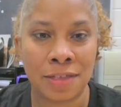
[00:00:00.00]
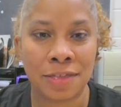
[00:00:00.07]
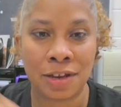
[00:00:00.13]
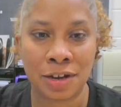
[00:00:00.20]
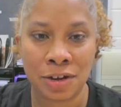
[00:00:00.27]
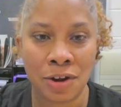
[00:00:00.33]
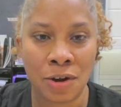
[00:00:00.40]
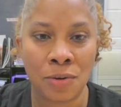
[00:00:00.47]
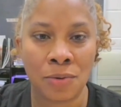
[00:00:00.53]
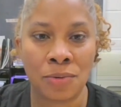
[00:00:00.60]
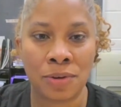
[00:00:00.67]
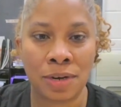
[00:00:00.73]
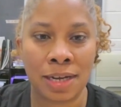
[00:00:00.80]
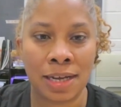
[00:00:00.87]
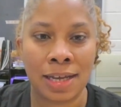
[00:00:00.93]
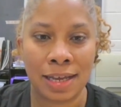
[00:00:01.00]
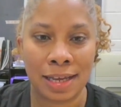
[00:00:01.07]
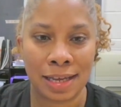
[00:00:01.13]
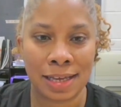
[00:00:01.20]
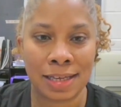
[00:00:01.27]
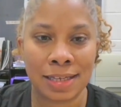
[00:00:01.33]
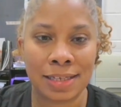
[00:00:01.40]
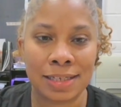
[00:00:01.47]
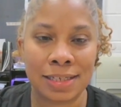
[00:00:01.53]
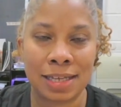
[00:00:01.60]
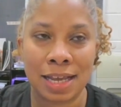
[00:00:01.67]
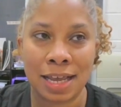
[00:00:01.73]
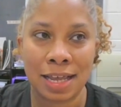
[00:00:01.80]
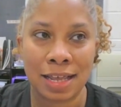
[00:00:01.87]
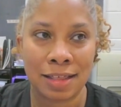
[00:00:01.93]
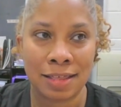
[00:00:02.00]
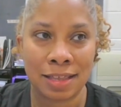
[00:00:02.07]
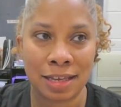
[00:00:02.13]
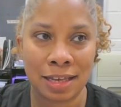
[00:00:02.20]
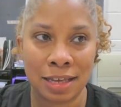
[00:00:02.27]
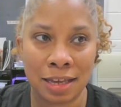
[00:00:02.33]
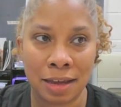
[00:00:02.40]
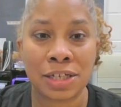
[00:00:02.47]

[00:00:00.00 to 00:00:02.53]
The known is the